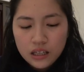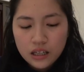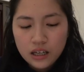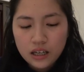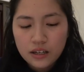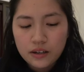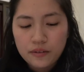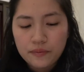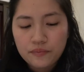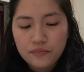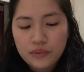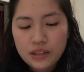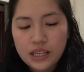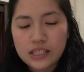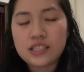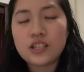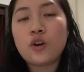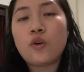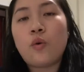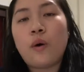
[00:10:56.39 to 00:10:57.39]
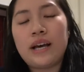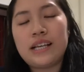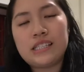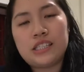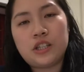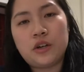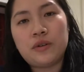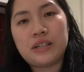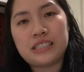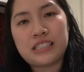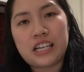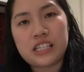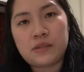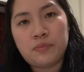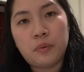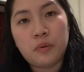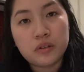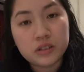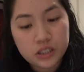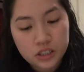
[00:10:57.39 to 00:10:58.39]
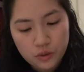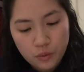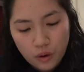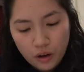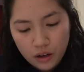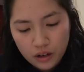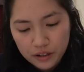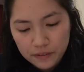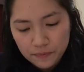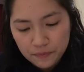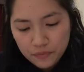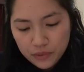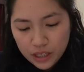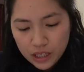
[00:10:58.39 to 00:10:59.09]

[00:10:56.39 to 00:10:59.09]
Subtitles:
Isn't quite so accessible to all.